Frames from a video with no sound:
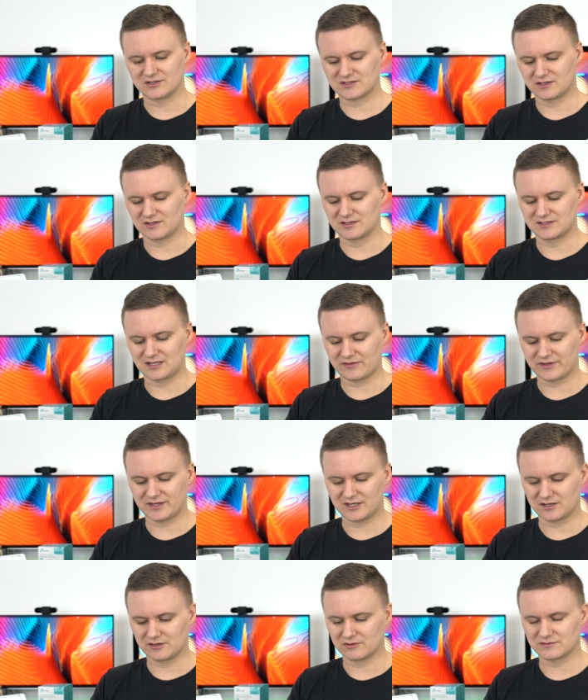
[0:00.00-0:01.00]
So there's
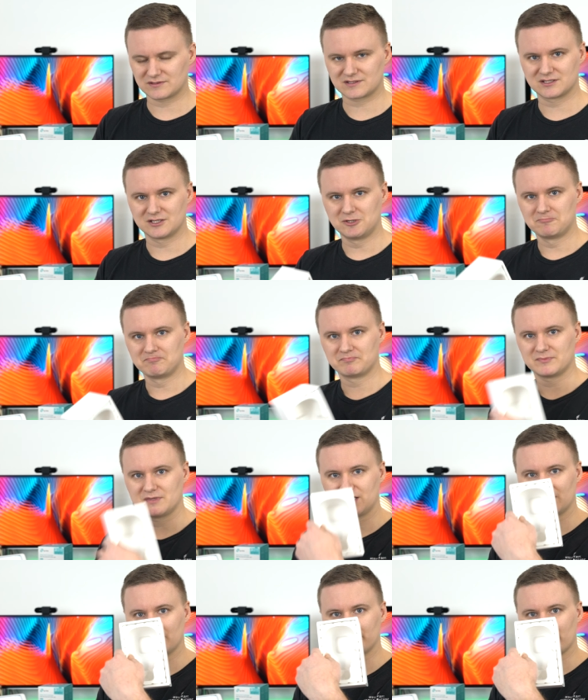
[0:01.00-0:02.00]
nothing else
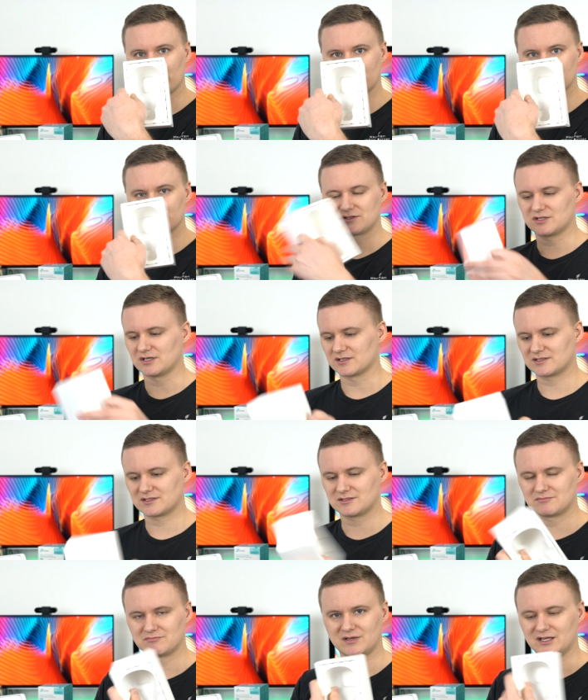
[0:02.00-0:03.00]
in the box,
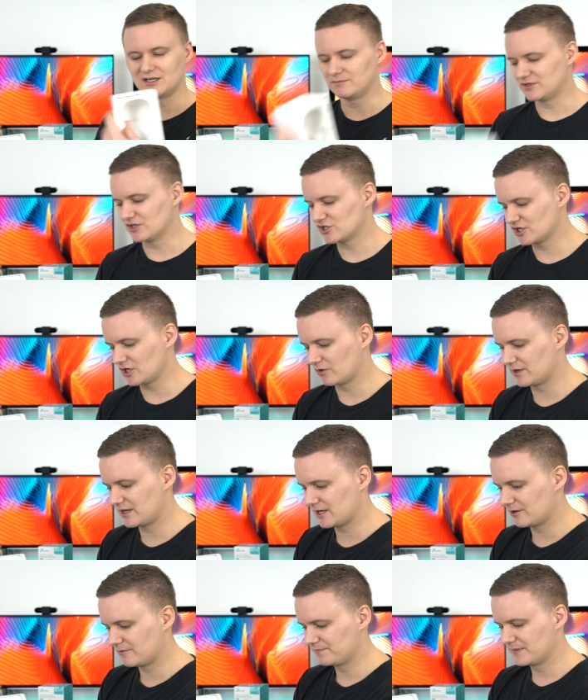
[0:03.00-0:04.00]
just an empty shell
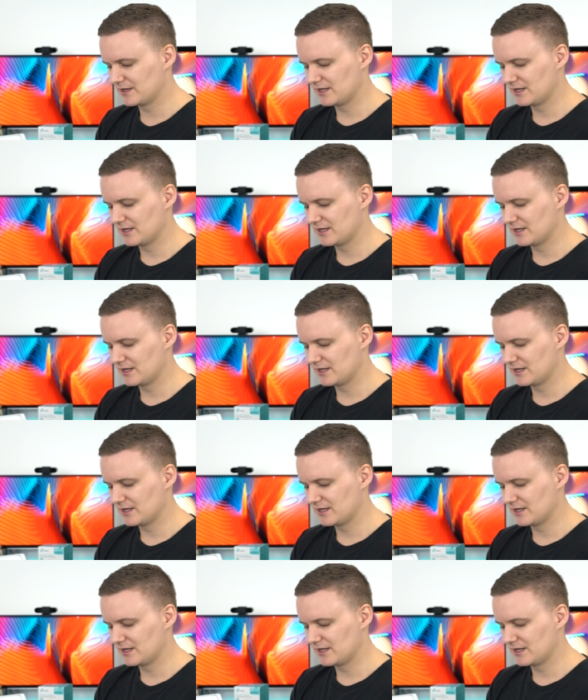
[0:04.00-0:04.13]
now.